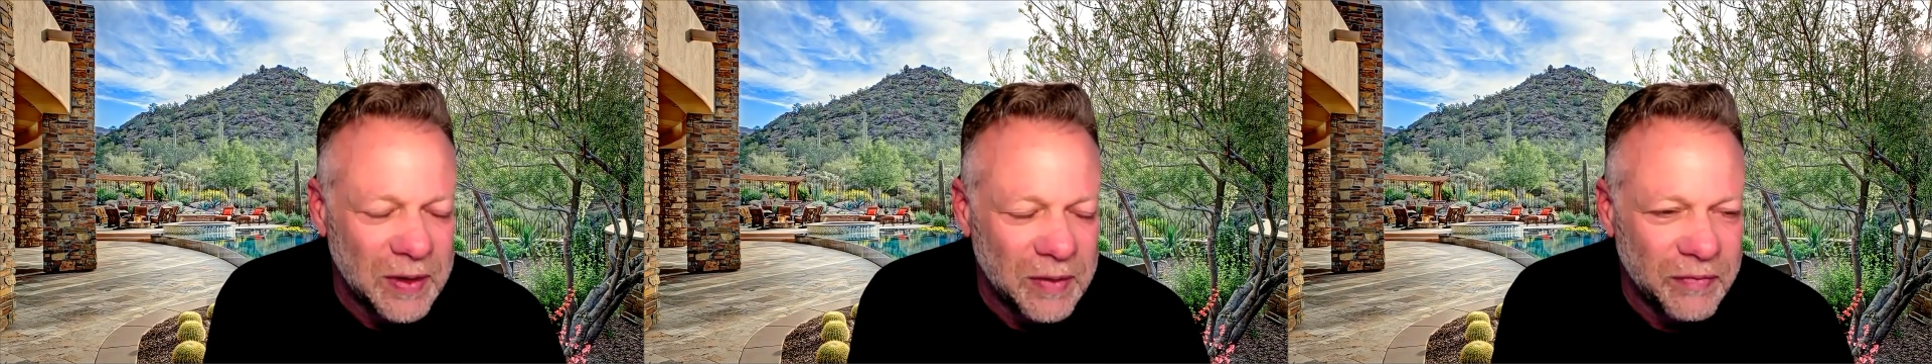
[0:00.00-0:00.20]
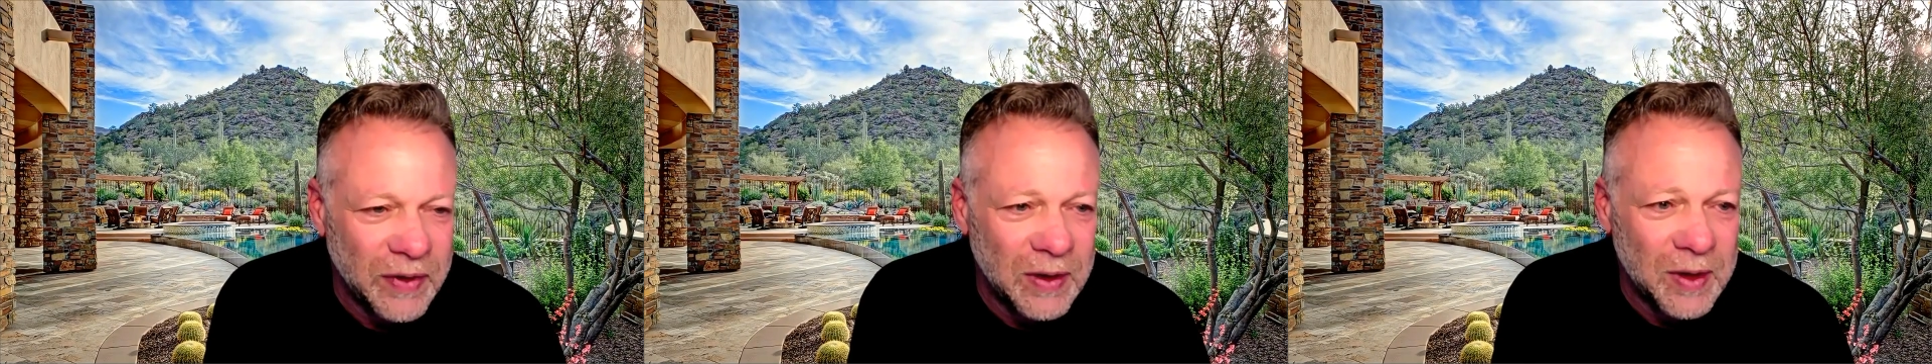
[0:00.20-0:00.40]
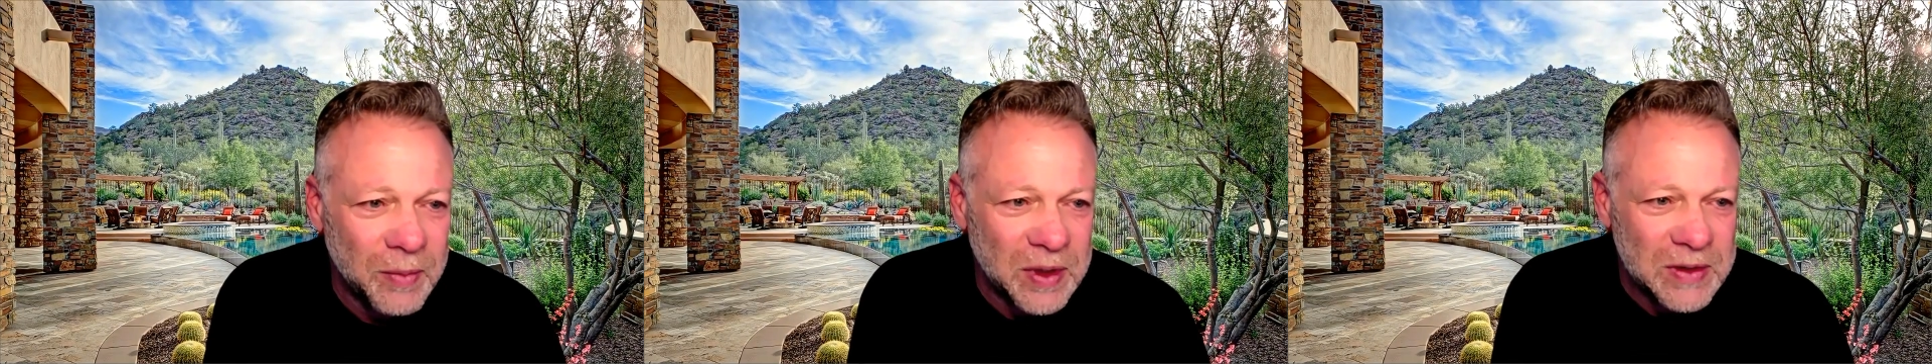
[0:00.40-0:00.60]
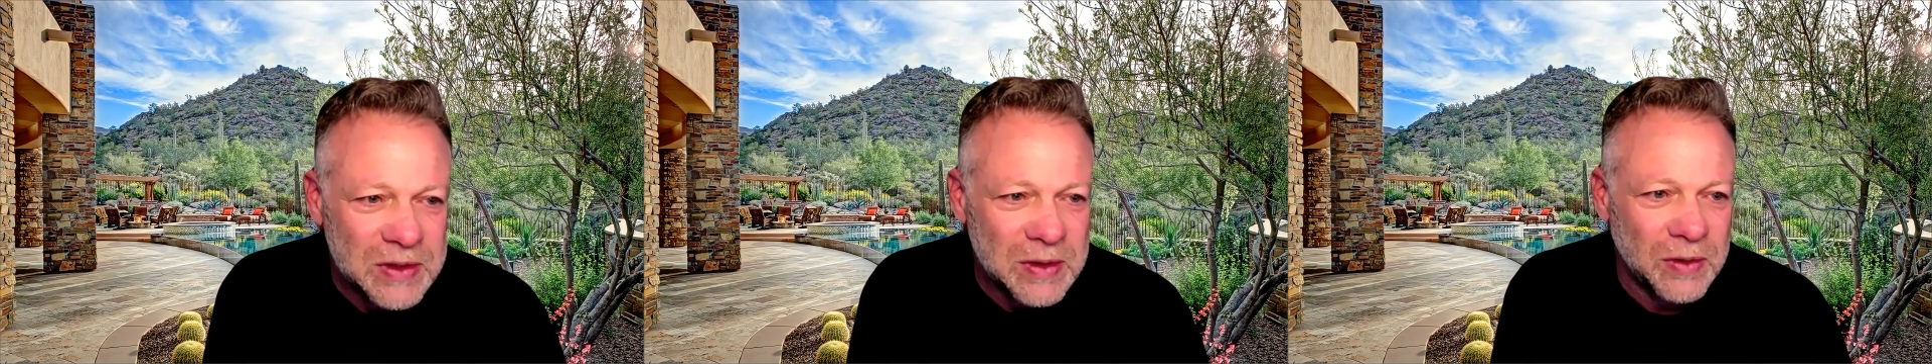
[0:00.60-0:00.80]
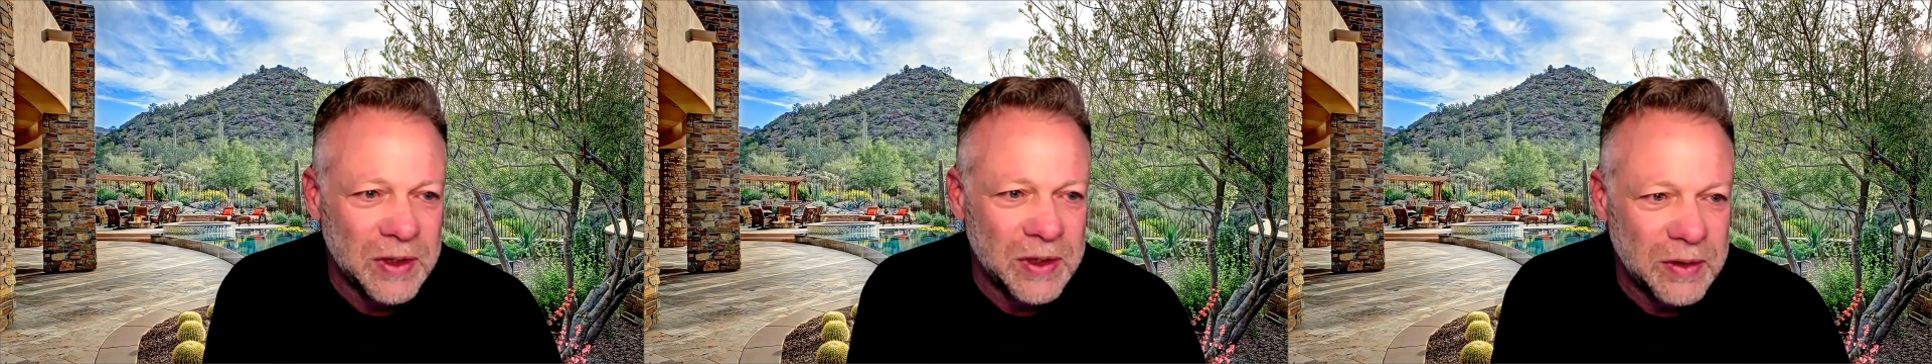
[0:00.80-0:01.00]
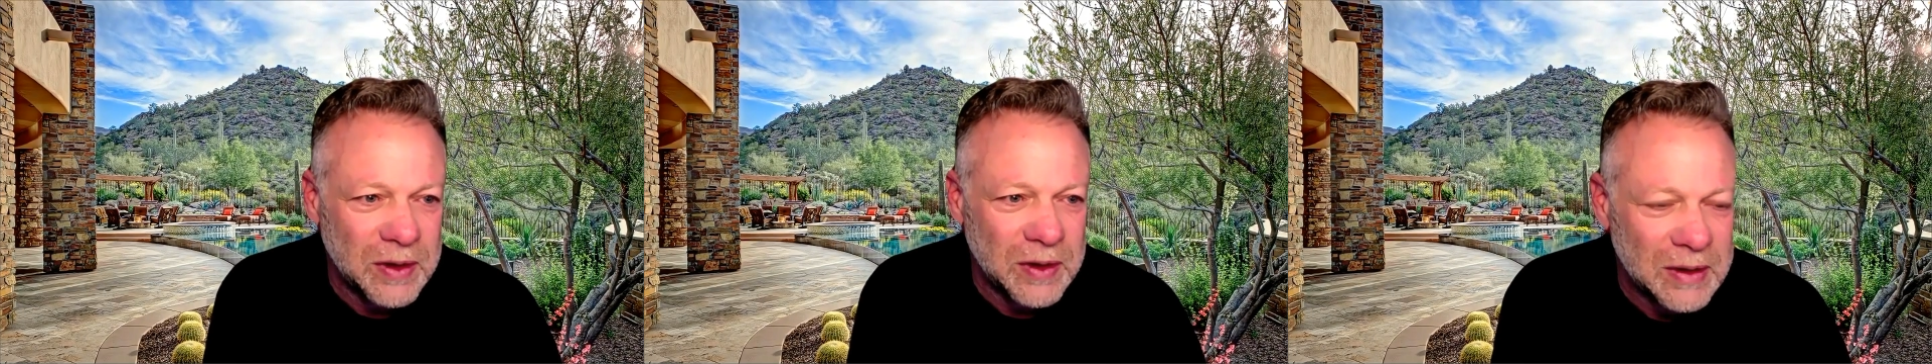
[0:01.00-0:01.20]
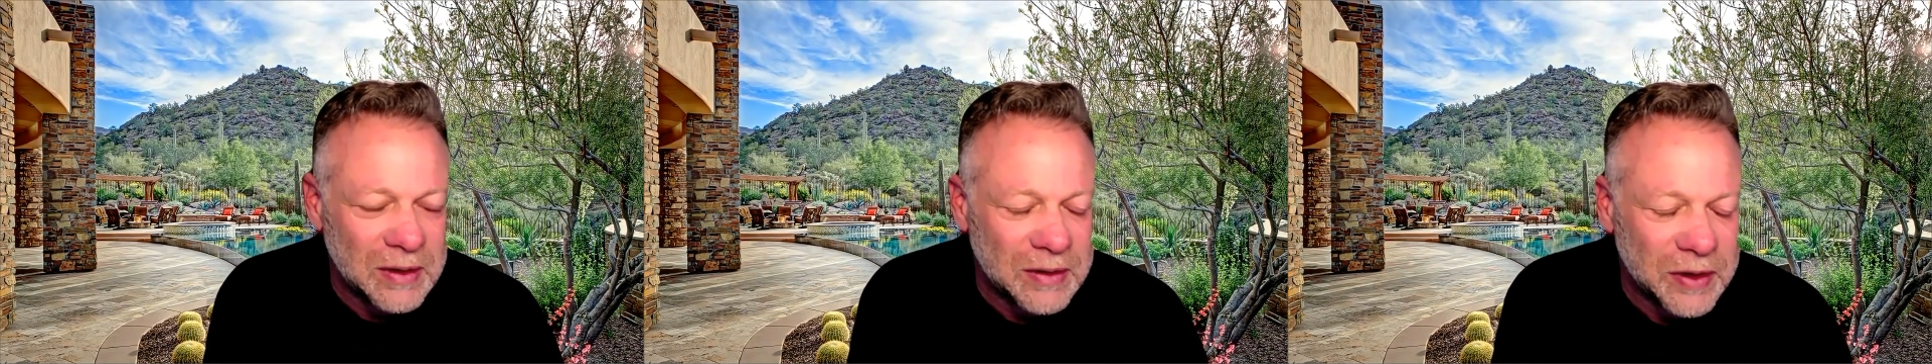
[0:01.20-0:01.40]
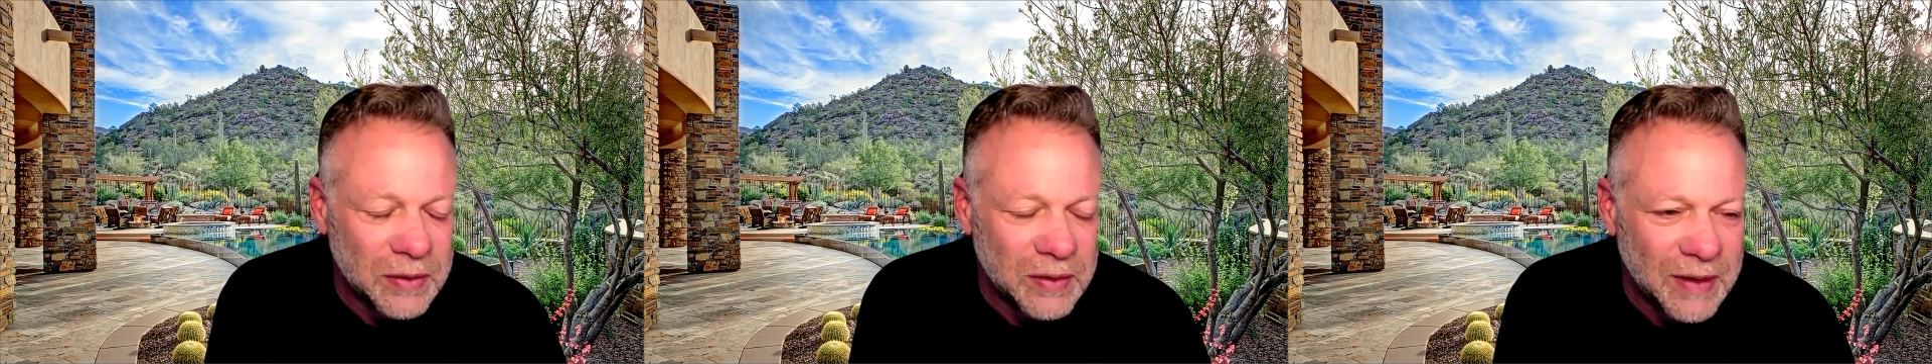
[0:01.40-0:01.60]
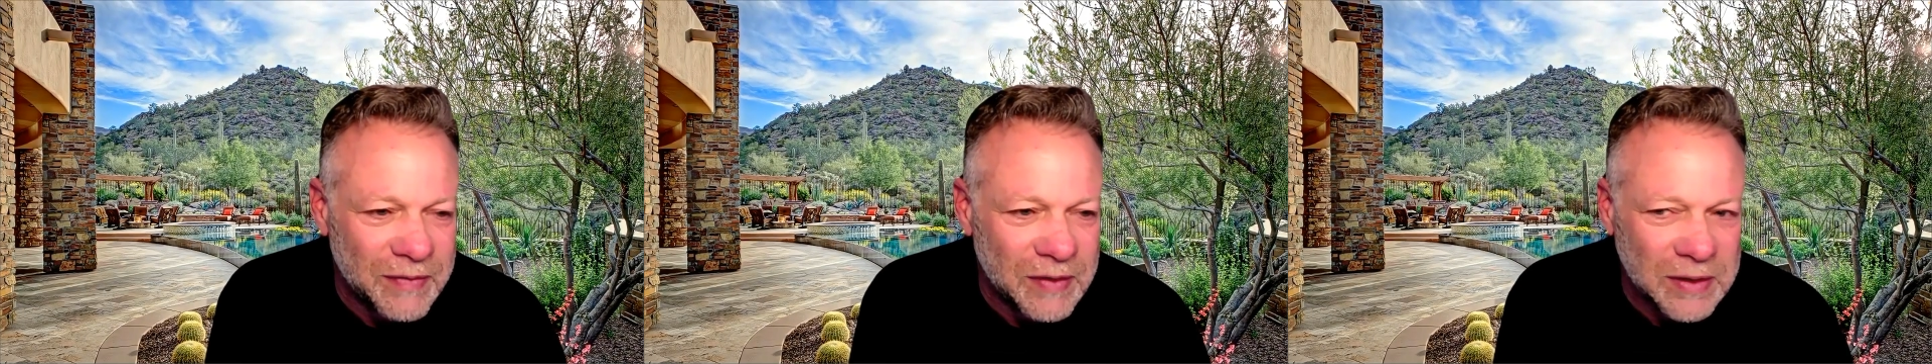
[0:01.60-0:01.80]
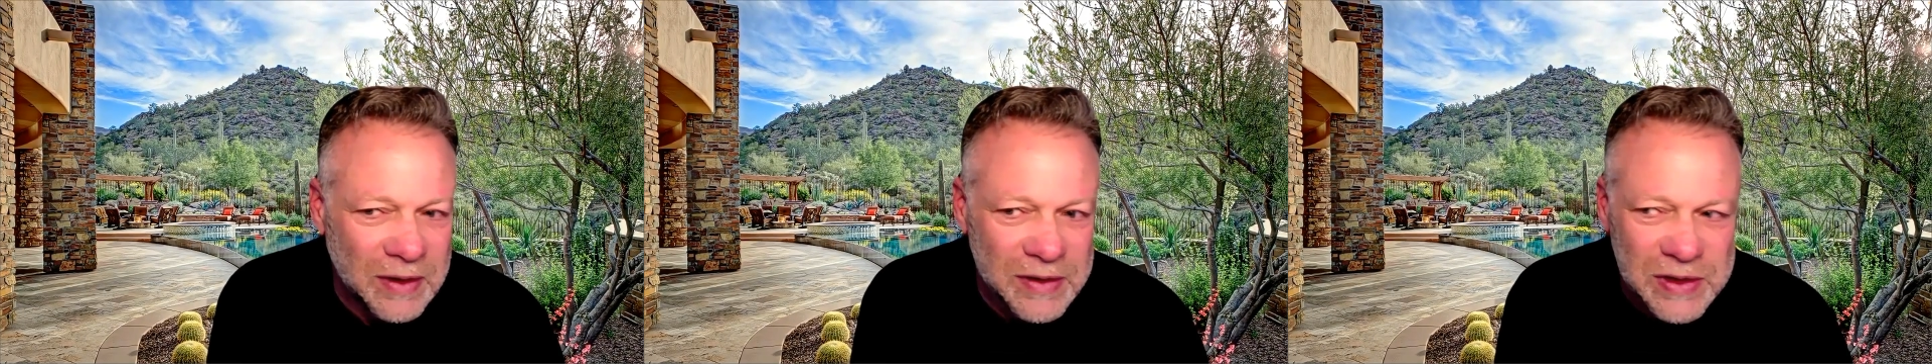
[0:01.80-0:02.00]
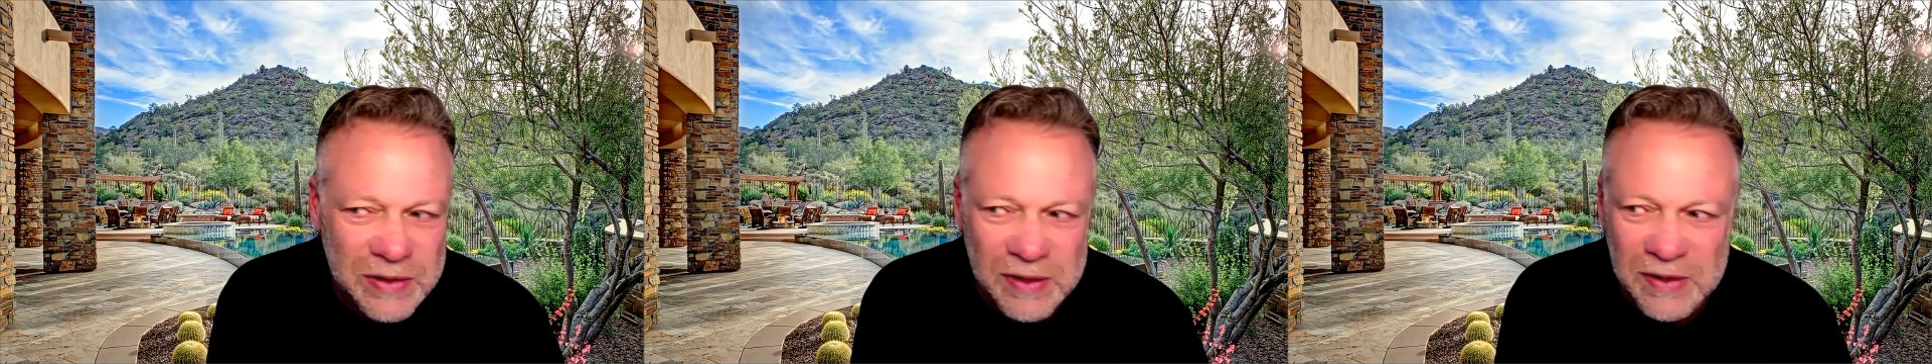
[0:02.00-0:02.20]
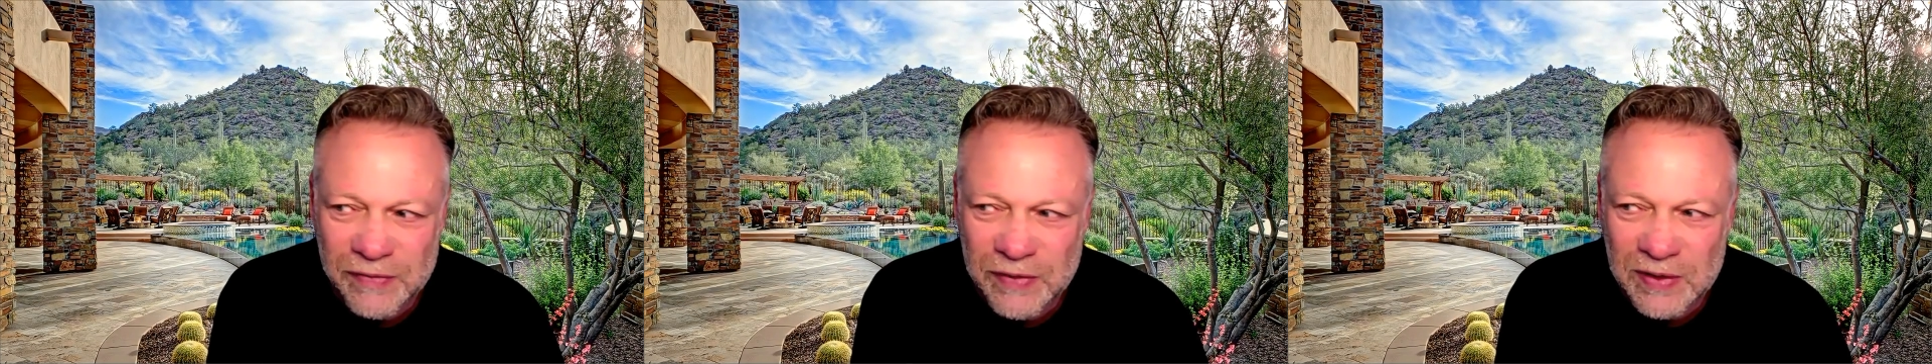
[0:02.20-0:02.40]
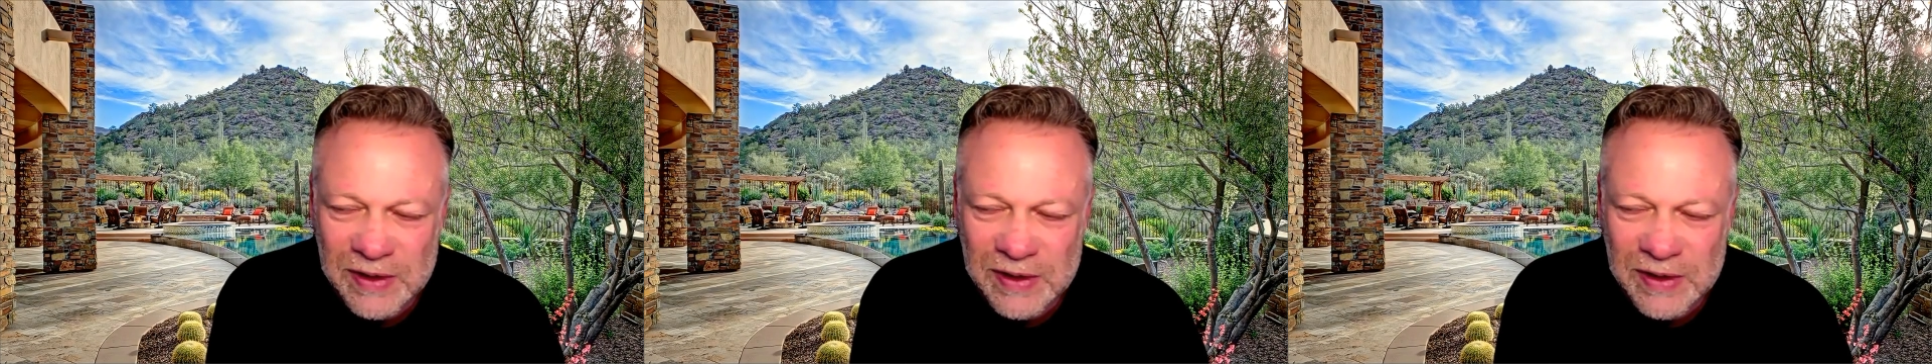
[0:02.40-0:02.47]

very much so. You don't have the luxury.